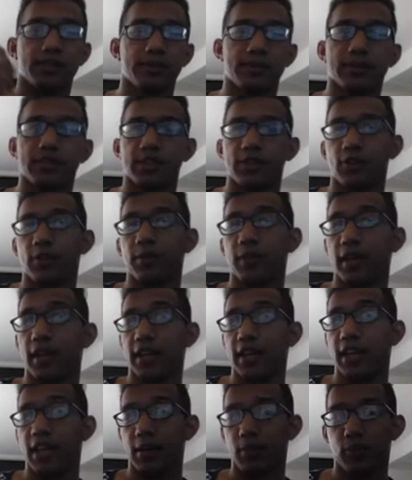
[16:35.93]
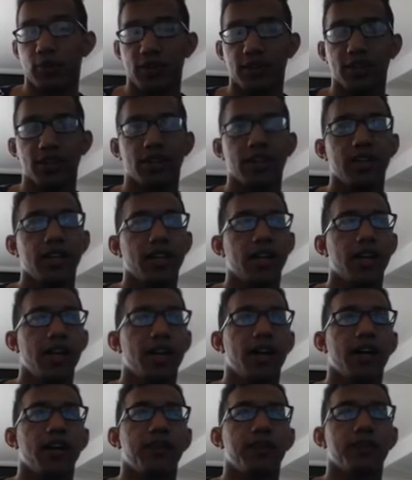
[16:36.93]
the group that I came with.
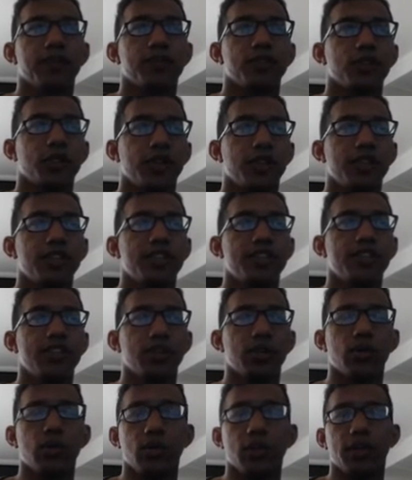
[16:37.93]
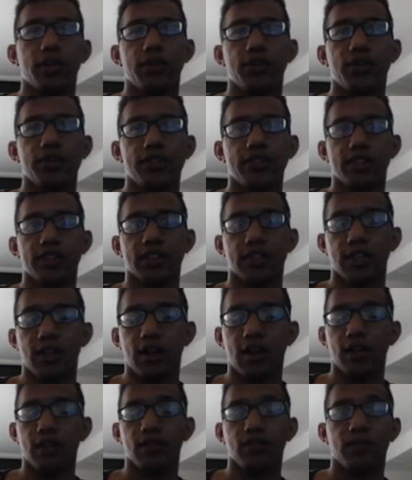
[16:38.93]
So I didn't see a whole lot of usage
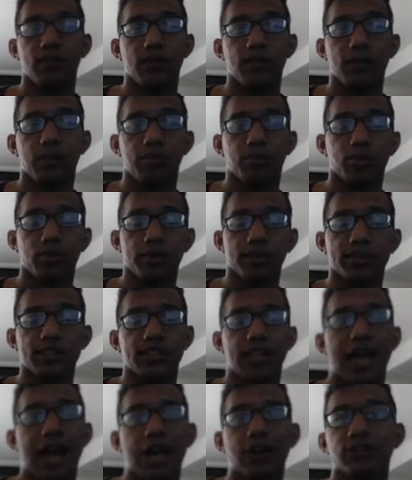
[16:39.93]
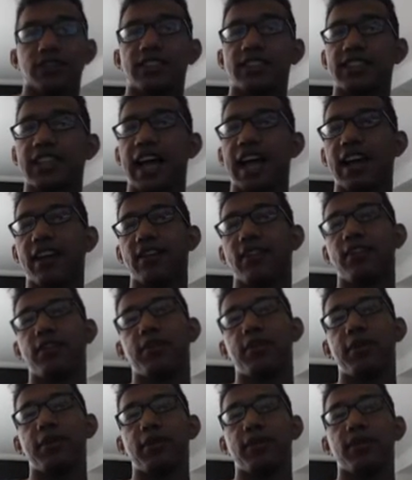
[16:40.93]
of prison outside of the
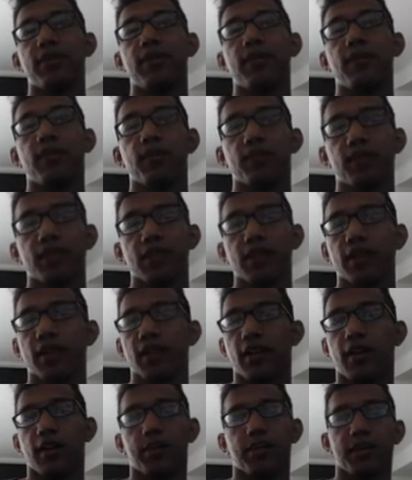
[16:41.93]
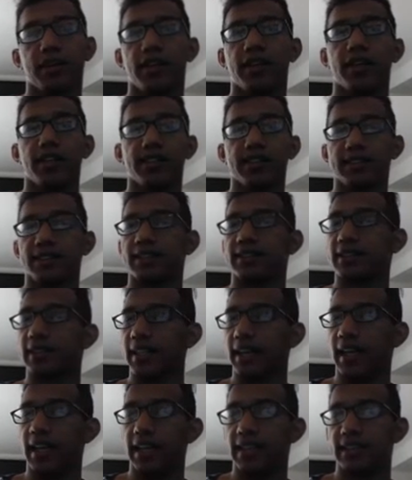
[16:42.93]
mirror, because
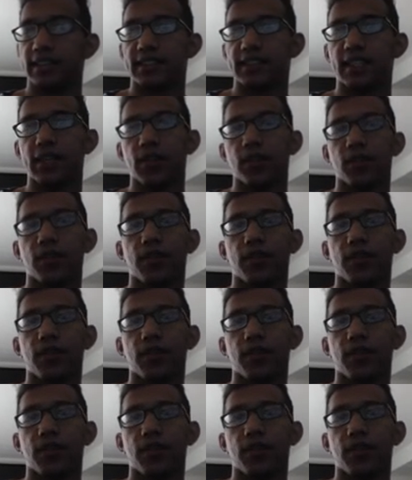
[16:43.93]
in stealth